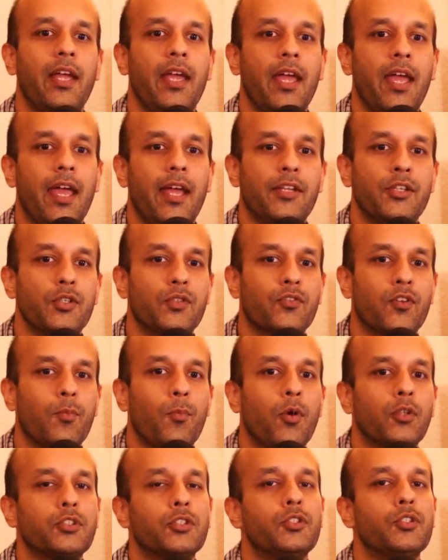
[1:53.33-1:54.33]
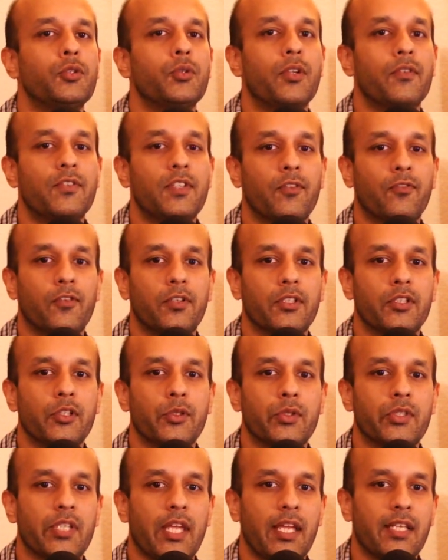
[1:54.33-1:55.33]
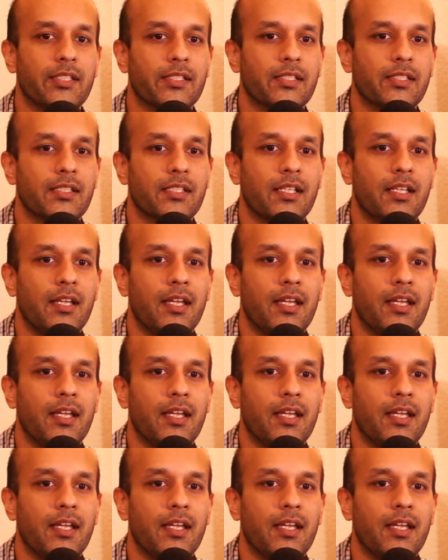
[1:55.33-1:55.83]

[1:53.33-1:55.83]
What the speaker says: and used for a multitude of different use cases.